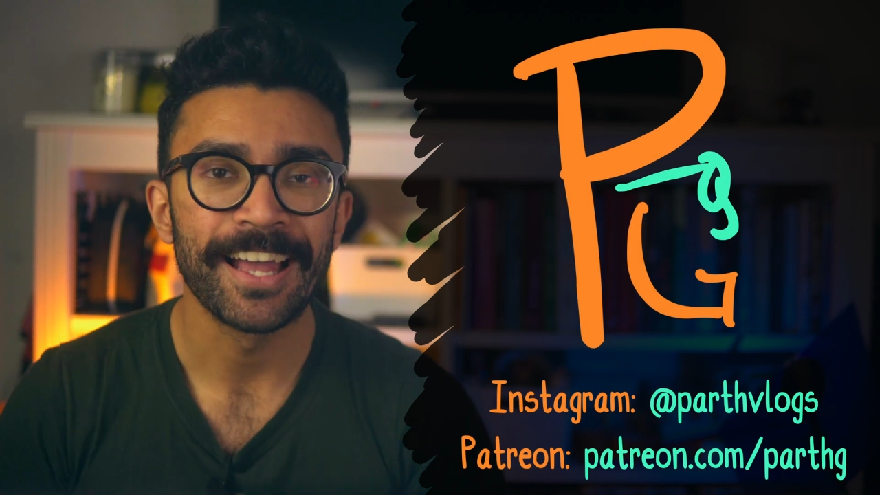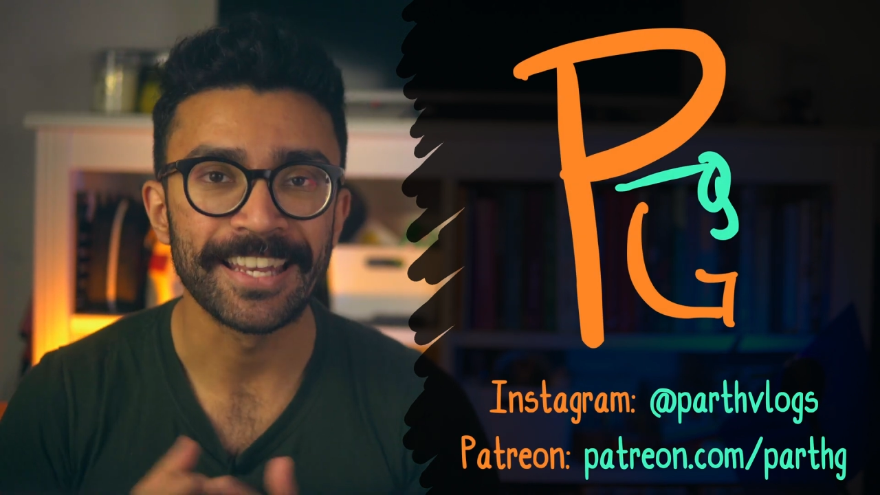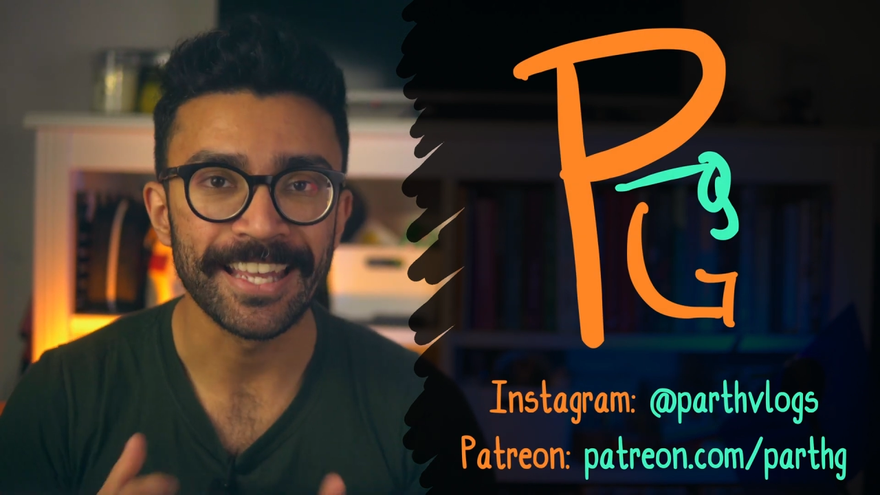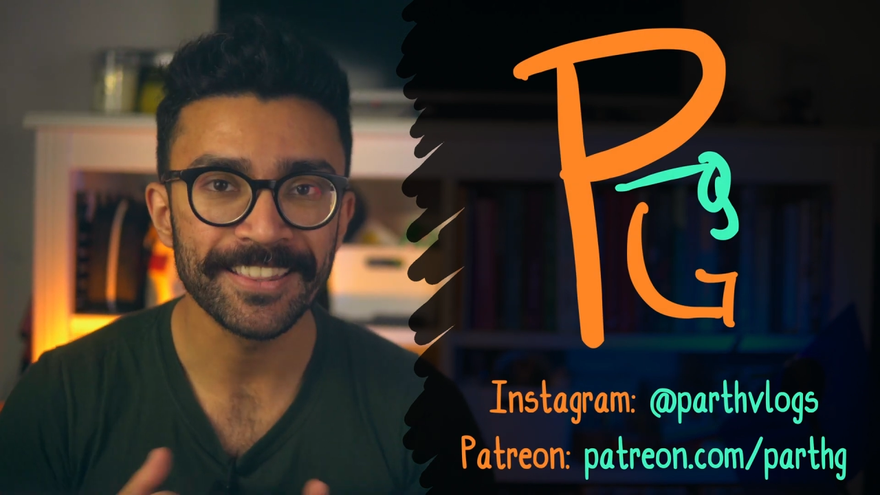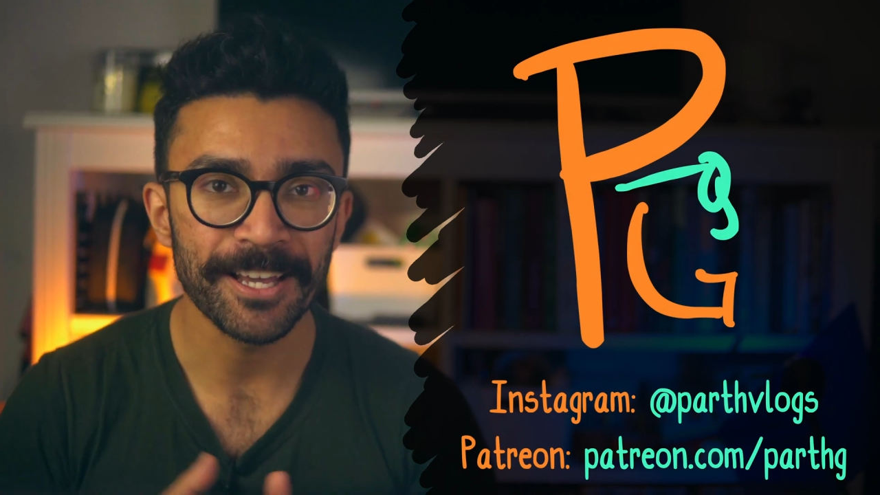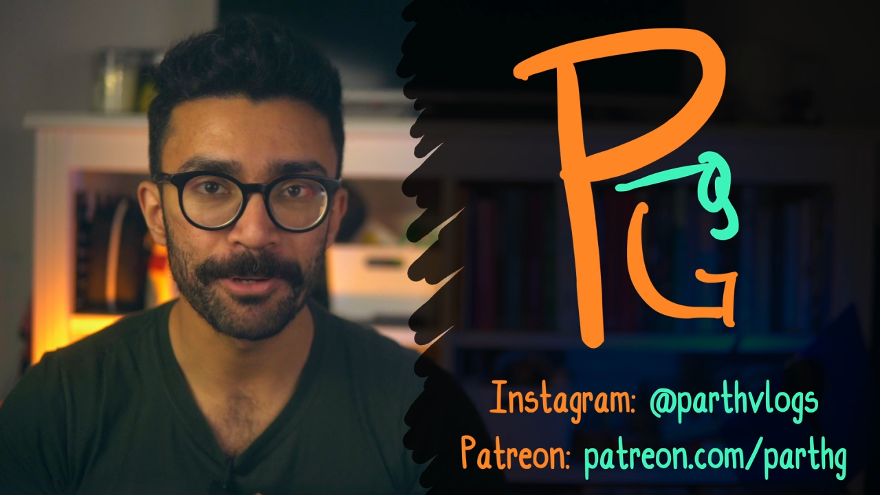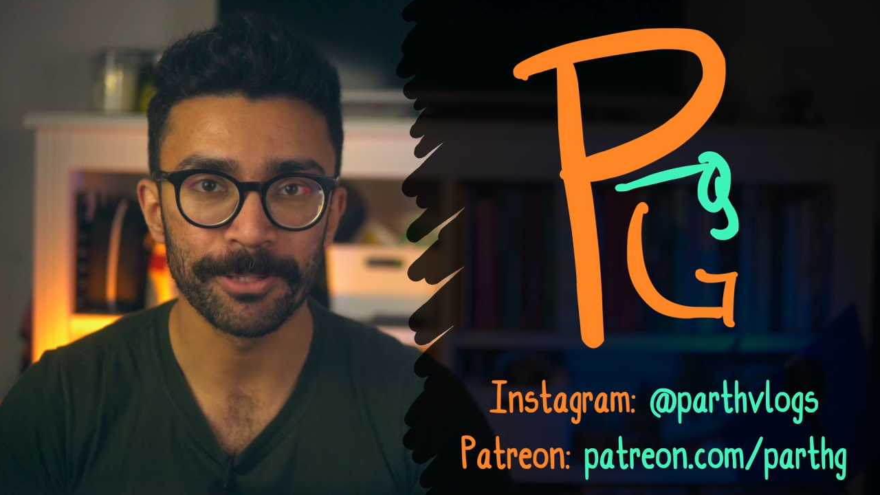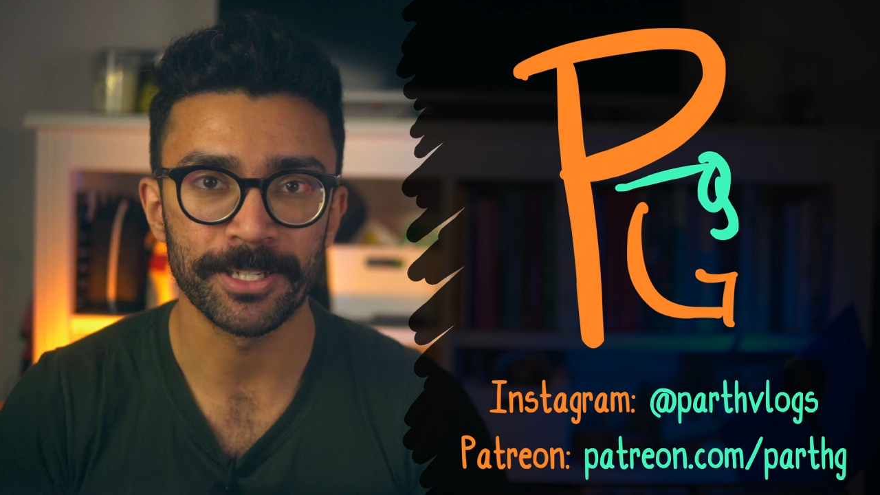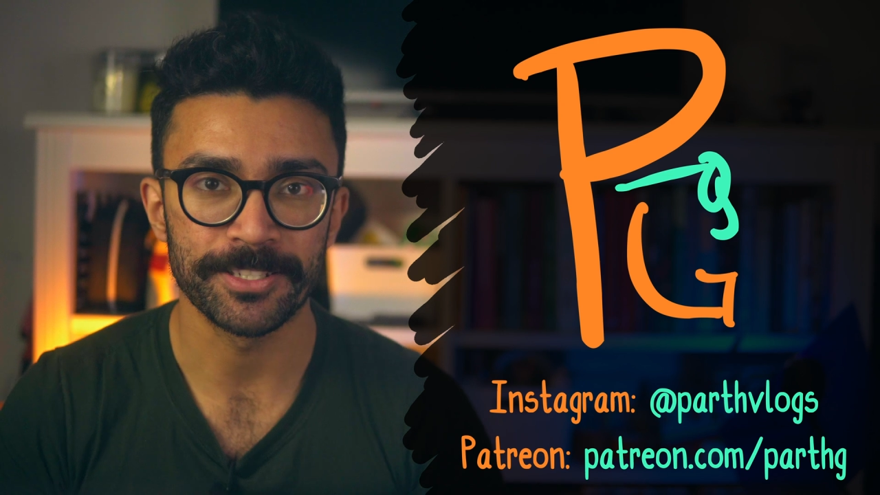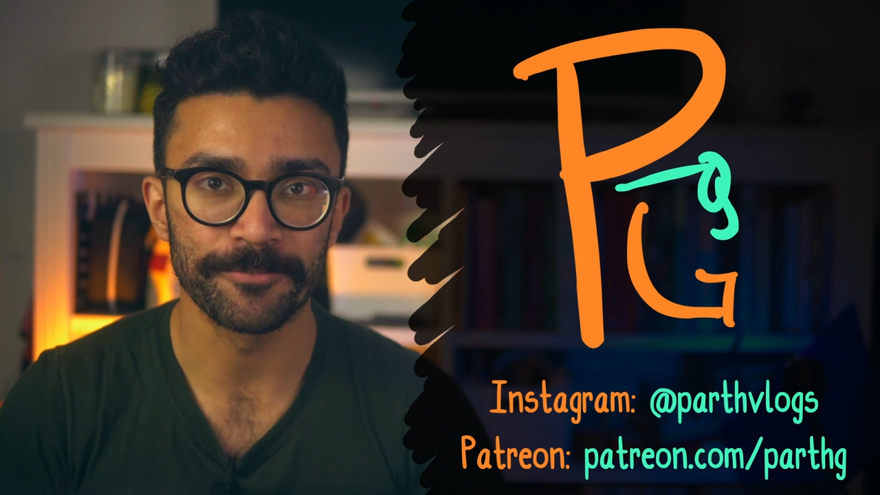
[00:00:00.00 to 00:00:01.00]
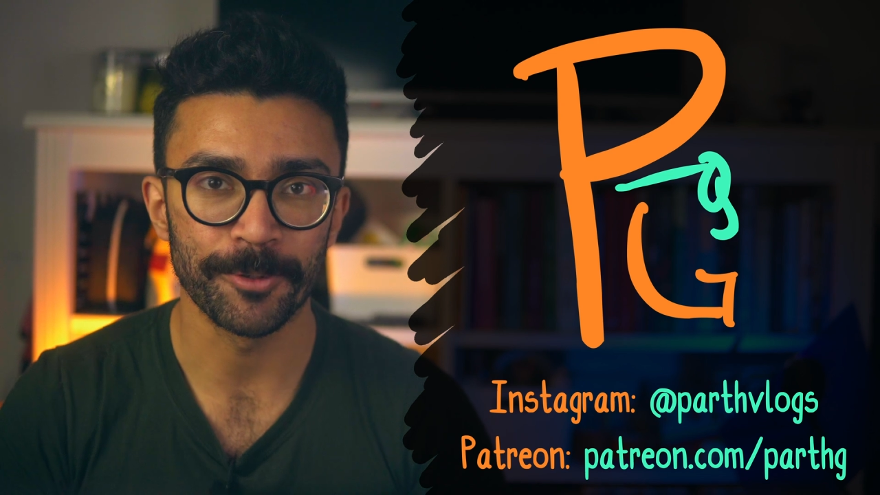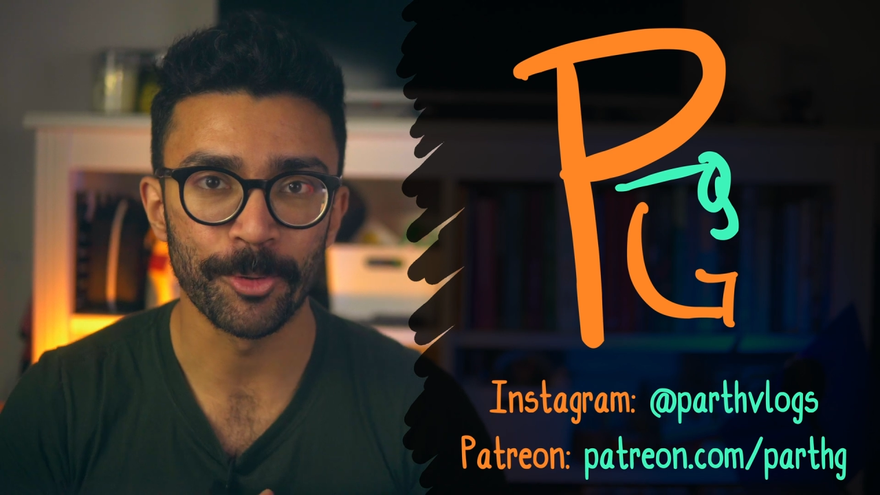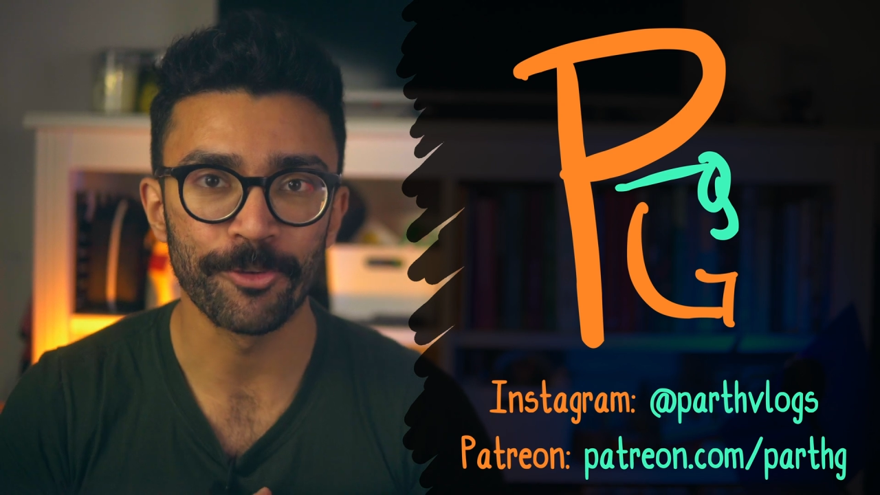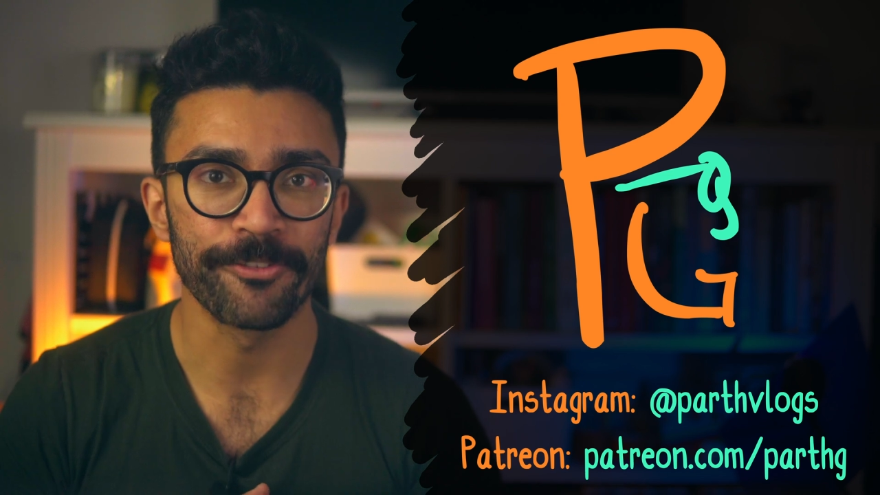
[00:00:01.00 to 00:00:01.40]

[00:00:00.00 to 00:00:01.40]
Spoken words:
and hit that bell button for more